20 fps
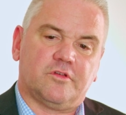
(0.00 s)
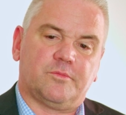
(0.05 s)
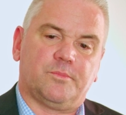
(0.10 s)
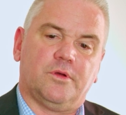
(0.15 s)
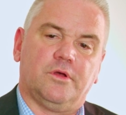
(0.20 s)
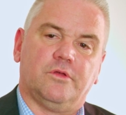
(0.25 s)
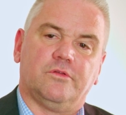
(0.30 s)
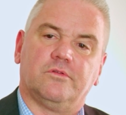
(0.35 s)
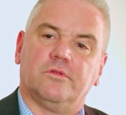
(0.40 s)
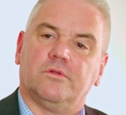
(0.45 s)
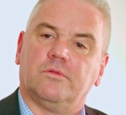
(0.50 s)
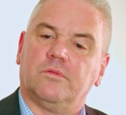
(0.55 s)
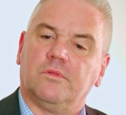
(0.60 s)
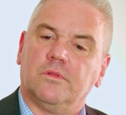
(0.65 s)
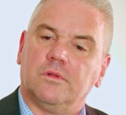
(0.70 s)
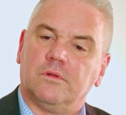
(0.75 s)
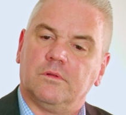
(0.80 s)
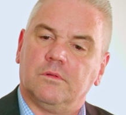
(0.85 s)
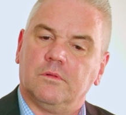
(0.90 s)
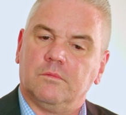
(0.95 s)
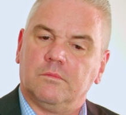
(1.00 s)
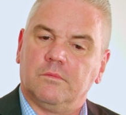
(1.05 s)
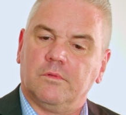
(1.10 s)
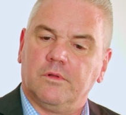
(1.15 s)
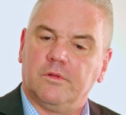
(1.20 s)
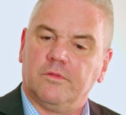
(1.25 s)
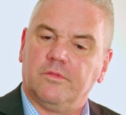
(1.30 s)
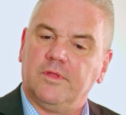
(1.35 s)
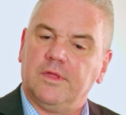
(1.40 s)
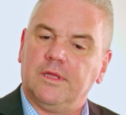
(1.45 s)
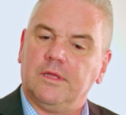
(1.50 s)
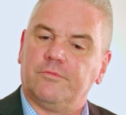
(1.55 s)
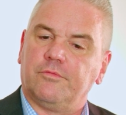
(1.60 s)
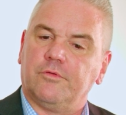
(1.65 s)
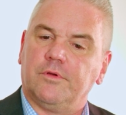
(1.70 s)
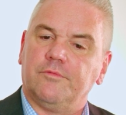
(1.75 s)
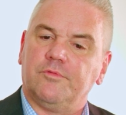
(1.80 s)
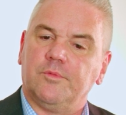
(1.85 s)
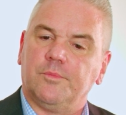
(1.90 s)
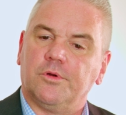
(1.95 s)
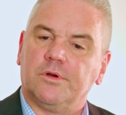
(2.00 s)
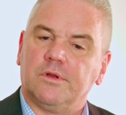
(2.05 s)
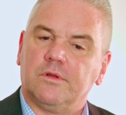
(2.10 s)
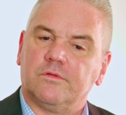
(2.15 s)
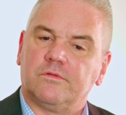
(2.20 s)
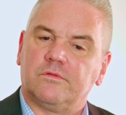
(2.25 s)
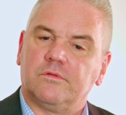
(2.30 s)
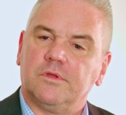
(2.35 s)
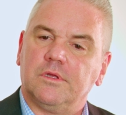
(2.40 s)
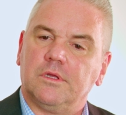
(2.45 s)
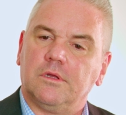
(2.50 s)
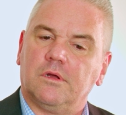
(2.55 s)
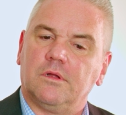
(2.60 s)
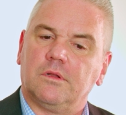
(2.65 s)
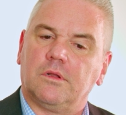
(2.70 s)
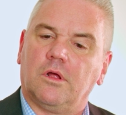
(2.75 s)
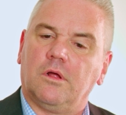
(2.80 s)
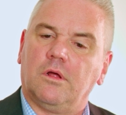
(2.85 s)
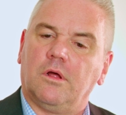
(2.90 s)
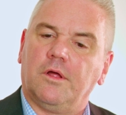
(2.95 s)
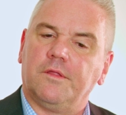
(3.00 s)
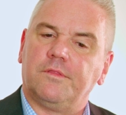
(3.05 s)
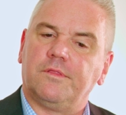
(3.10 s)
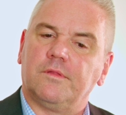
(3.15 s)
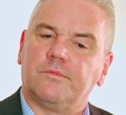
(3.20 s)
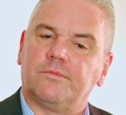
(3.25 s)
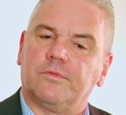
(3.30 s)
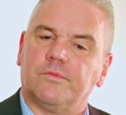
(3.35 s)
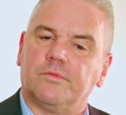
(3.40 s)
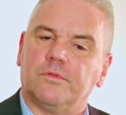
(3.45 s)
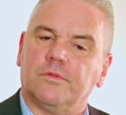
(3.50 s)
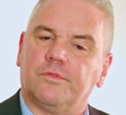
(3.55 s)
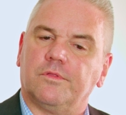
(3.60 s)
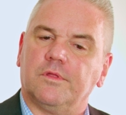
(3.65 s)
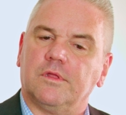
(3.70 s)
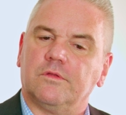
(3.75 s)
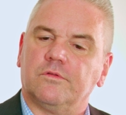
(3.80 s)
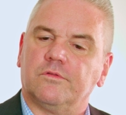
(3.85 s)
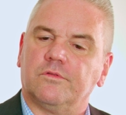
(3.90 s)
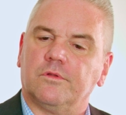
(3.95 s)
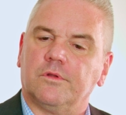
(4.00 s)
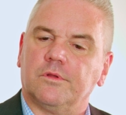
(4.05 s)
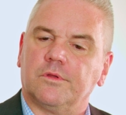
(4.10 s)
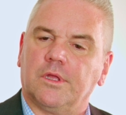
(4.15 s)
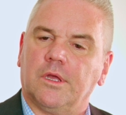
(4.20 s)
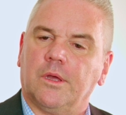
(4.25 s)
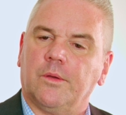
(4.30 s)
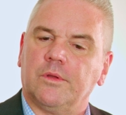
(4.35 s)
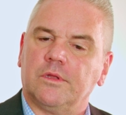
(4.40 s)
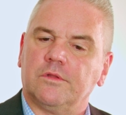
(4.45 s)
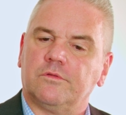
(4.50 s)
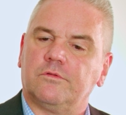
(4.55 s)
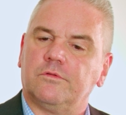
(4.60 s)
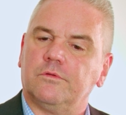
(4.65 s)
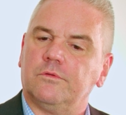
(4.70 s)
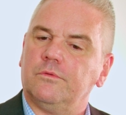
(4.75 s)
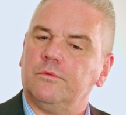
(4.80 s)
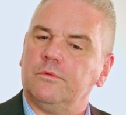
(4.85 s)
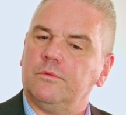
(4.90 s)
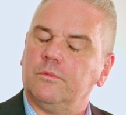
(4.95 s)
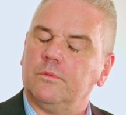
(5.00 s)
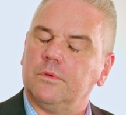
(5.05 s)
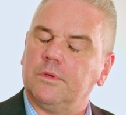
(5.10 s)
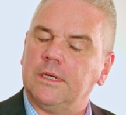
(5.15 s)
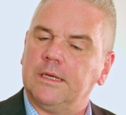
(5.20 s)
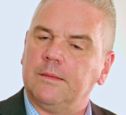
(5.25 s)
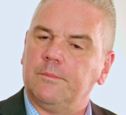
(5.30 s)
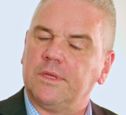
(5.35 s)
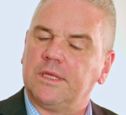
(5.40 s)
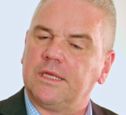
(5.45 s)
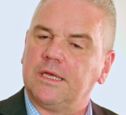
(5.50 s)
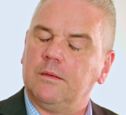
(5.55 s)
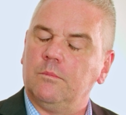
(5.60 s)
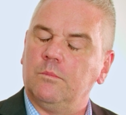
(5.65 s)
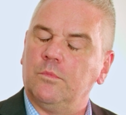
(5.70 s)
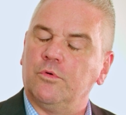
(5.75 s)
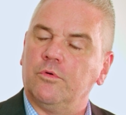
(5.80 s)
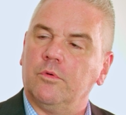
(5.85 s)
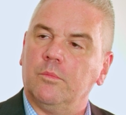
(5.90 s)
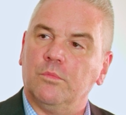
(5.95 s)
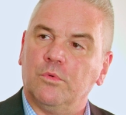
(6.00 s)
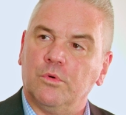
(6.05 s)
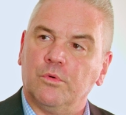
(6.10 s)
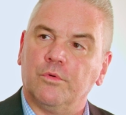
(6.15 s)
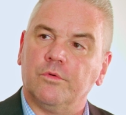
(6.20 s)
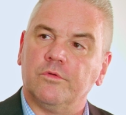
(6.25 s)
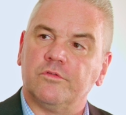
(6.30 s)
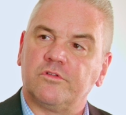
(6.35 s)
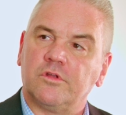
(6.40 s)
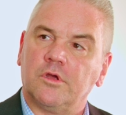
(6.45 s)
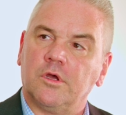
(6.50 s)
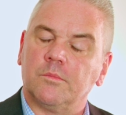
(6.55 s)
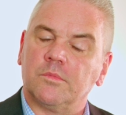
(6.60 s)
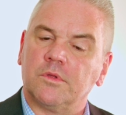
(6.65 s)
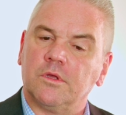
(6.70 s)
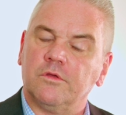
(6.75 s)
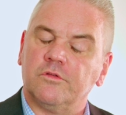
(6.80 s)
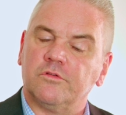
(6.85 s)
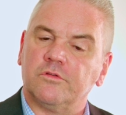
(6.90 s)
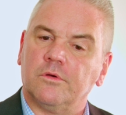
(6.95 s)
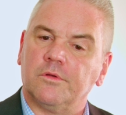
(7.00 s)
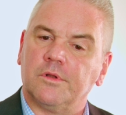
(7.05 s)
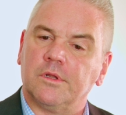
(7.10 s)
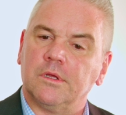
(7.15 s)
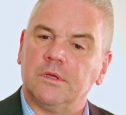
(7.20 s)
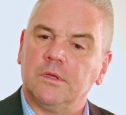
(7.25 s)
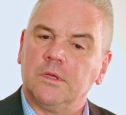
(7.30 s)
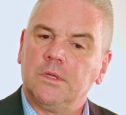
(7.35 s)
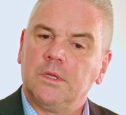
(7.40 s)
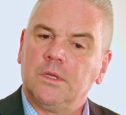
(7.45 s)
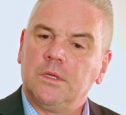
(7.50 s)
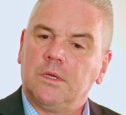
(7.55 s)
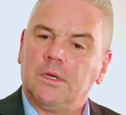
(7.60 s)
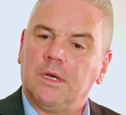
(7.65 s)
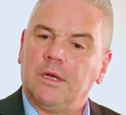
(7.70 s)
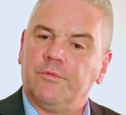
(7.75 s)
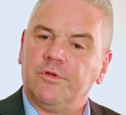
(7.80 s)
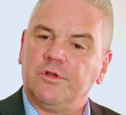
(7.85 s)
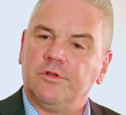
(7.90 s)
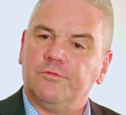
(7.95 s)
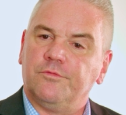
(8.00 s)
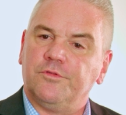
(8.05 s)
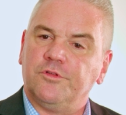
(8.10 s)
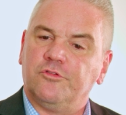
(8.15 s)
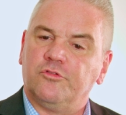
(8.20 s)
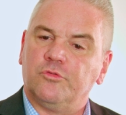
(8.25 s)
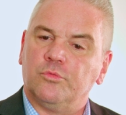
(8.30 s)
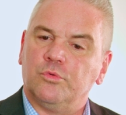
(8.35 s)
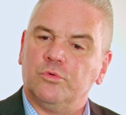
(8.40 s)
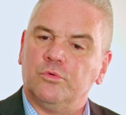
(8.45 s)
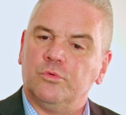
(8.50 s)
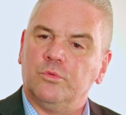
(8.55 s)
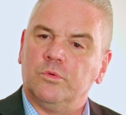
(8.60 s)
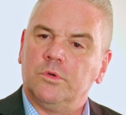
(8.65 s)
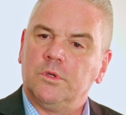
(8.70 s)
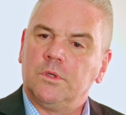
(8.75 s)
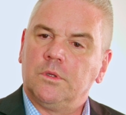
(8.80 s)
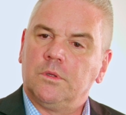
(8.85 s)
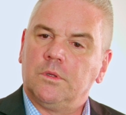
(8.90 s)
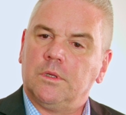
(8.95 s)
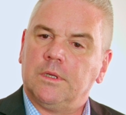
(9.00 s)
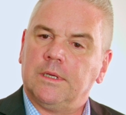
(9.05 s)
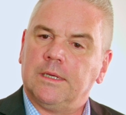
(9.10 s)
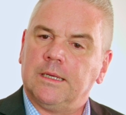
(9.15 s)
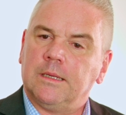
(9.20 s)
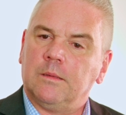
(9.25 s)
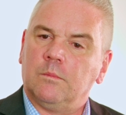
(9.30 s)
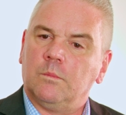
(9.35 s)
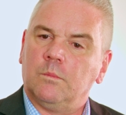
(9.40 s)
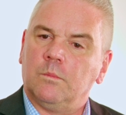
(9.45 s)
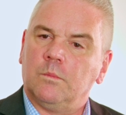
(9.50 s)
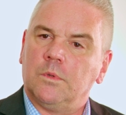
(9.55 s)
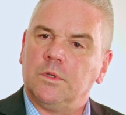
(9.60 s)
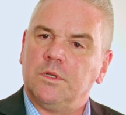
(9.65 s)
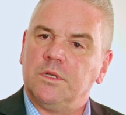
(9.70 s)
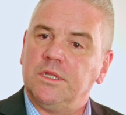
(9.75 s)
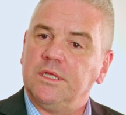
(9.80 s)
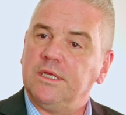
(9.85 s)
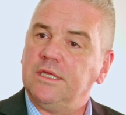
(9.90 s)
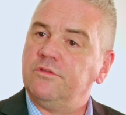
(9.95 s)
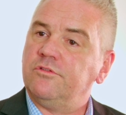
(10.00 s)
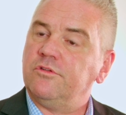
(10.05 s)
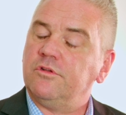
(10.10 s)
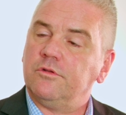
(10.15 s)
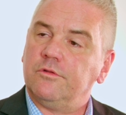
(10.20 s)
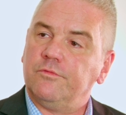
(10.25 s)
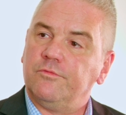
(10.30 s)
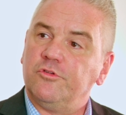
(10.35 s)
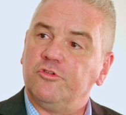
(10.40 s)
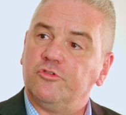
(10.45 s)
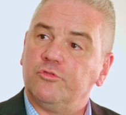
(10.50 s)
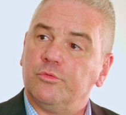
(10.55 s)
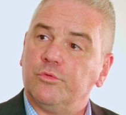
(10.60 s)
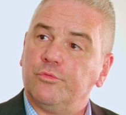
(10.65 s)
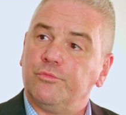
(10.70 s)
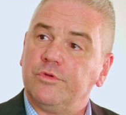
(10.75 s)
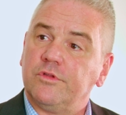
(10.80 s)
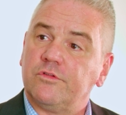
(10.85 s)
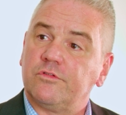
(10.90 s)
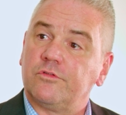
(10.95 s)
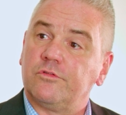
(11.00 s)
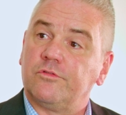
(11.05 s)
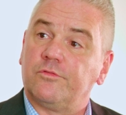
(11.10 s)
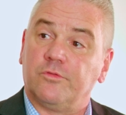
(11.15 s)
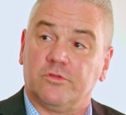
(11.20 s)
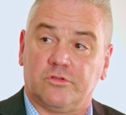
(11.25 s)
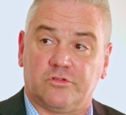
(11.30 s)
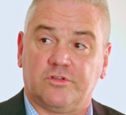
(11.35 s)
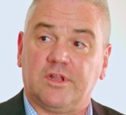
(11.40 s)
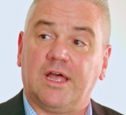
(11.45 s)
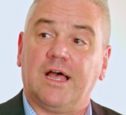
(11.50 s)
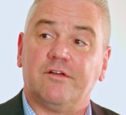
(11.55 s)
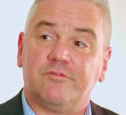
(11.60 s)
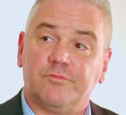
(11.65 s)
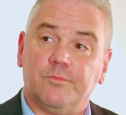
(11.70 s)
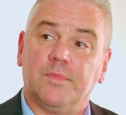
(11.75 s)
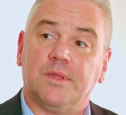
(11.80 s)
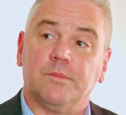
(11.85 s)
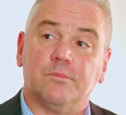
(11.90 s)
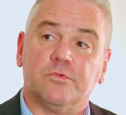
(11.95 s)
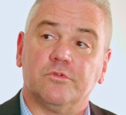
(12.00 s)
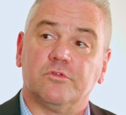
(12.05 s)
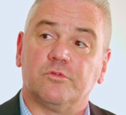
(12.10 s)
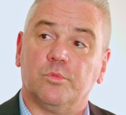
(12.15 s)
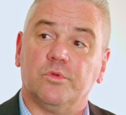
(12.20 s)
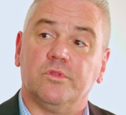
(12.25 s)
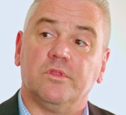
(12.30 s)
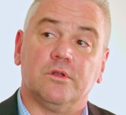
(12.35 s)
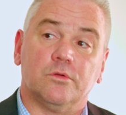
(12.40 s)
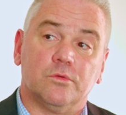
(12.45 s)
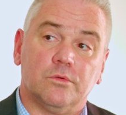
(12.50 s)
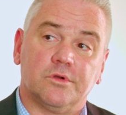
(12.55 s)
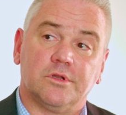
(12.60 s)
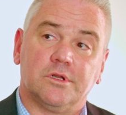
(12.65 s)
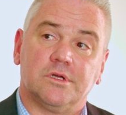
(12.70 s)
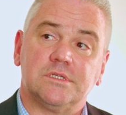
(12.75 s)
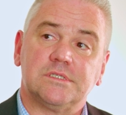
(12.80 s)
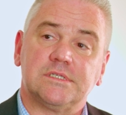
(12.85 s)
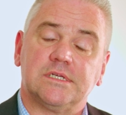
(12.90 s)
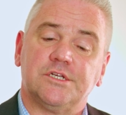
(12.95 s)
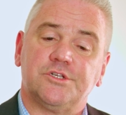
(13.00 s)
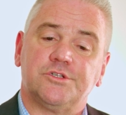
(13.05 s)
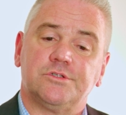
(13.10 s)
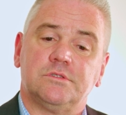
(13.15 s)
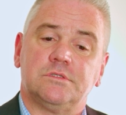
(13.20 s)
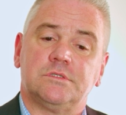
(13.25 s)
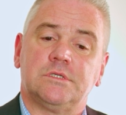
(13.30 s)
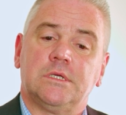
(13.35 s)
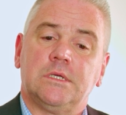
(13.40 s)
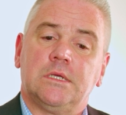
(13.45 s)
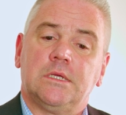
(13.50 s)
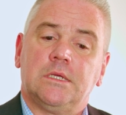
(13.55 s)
I suppose, that are there for everybody to see. I think that the things that are going to become more and more as time goes on are individual needs and individual risks for staff members within organisations.